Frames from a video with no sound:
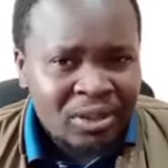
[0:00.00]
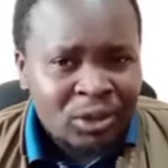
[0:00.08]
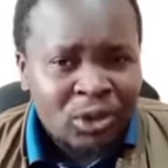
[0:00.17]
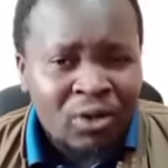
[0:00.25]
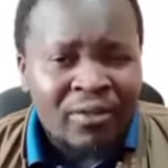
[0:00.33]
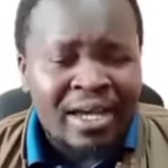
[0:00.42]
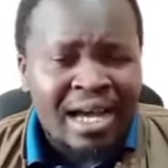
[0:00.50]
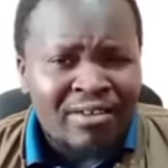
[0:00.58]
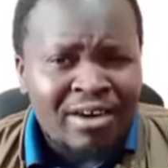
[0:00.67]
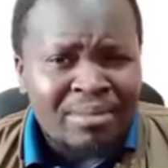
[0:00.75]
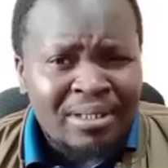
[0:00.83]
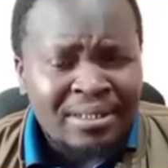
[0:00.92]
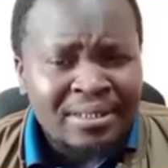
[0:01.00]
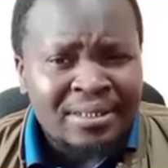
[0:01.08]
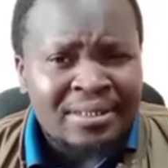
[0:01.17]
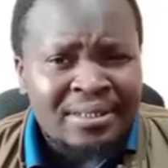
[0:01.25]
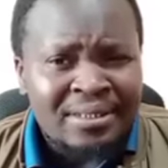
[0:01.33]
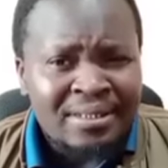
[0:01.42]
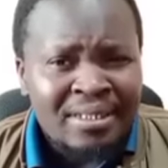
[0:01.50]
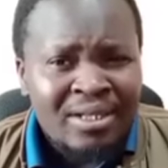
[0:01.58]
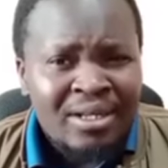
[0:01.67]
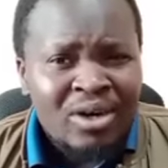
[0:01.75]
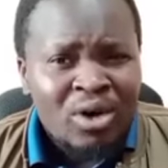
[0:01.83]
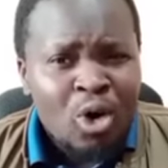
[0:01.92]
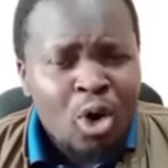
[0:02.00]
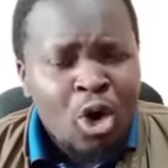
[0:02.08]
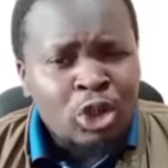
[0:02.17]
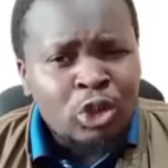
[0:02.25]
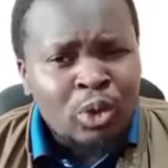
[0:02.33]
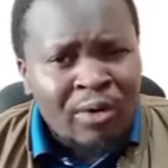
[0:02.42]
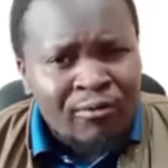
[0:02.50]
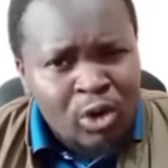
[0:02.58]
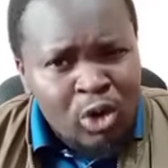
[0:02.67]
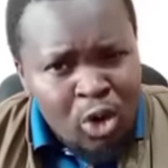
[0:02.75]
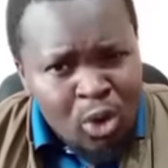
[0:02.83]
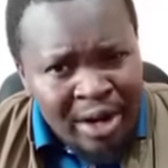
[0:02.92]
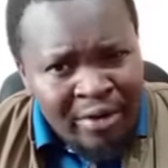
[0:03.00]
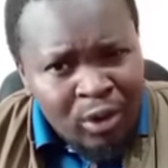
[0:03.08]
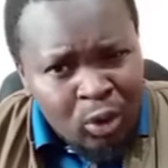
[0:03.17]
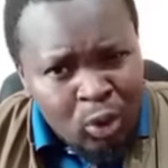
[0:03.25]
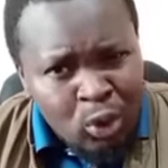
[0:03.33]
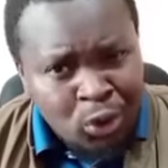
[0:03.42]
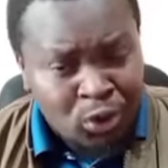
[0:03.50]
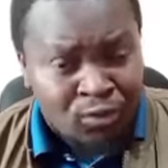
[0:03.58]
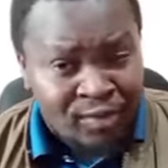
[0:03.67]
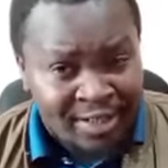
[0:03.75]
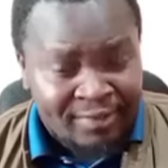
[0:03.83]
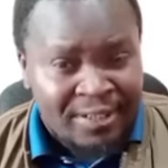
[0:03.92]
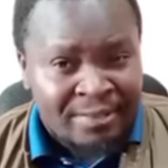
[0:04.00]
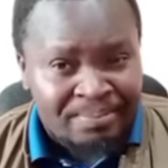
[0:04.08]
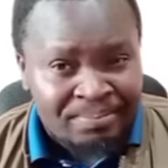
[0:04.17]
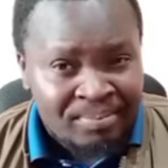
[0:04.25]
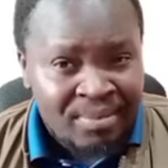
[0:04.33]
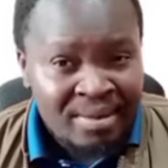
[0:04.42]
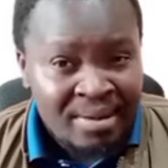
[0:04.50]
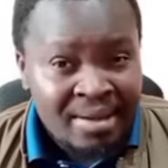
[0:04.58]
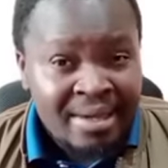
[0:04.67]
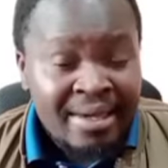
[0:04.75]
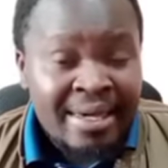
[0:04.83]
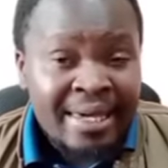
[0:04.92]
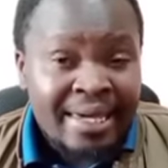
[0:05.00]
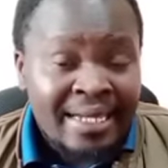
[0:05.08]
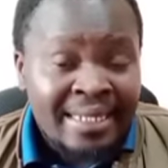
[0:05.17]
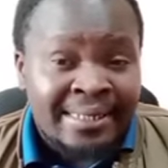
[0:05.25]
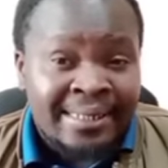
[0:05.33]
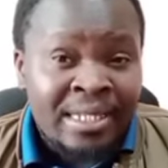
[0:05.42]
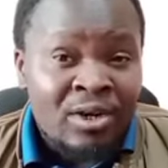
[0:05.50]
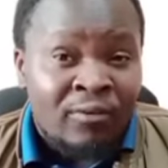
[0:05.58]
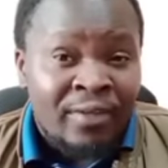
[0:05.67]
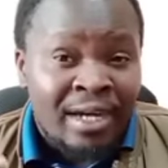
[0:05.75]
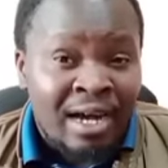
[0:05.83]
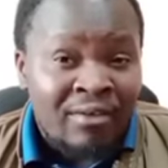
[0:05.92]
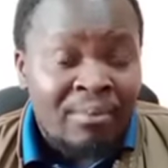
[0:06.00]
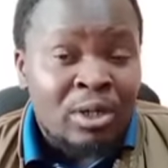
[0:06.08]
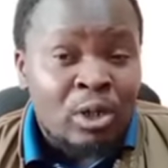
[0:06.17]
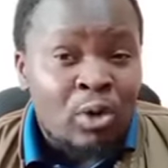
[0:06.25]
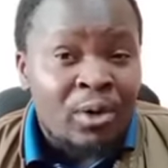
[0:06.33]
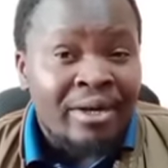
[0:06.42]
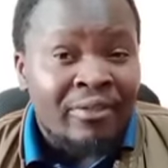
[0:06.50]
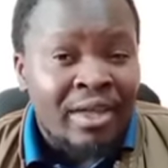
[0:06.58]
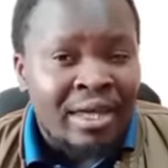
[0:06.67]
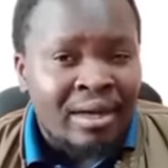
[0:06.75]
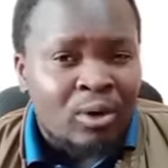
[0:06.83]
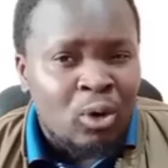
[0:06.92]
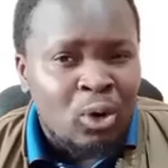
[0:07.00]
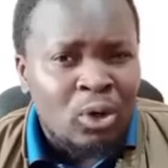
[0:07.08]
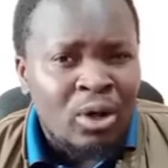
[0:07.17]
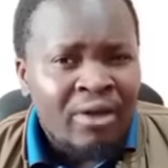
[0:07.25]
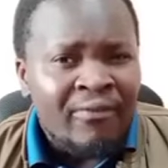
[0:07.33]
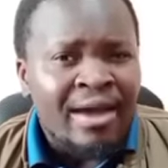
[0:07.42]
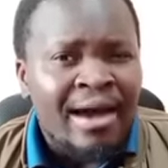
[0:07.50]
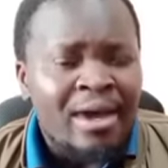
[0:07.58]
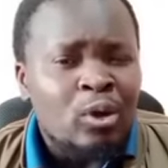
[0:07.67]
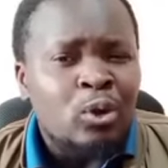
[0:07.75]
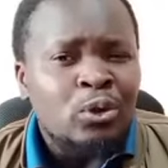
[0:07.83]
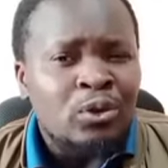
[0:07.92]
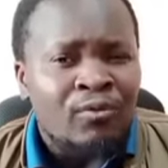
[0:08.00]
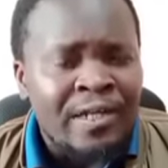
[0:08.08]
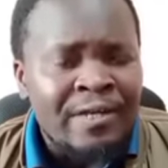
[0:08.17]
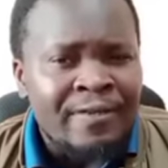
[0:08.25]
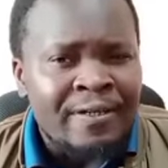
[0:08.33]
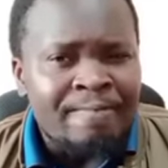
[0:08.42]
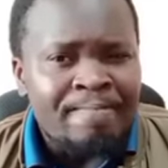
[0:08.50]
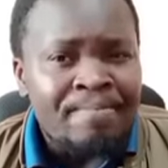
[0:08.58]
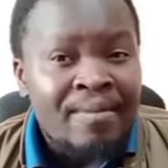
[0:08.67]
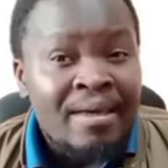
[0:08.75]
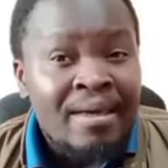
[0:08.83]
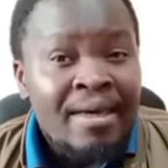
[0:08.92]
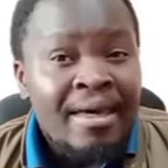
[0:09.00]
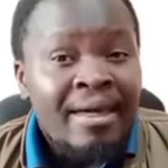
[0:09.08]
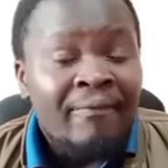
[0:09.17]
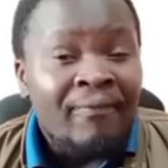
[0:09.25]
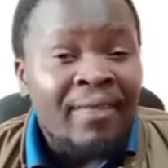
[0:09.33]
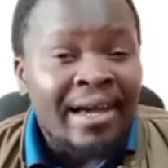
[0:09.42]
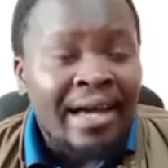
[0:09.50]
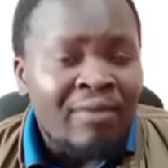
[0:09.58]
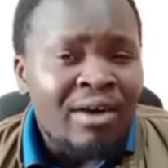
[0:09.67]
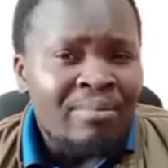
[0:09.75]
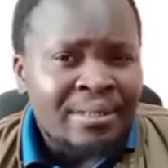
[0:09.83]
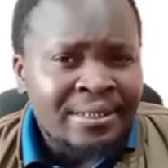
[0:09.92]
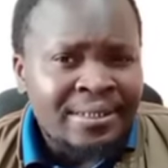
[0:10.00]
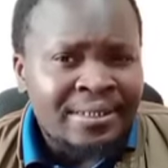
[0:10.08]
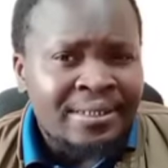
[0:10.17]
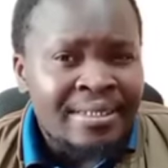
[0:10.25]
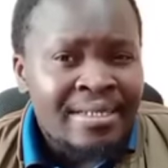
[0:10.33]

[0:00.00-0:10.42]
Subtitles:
So the government ought to have lowered the cost of living. Instead of the government lowering the high cost of living, the government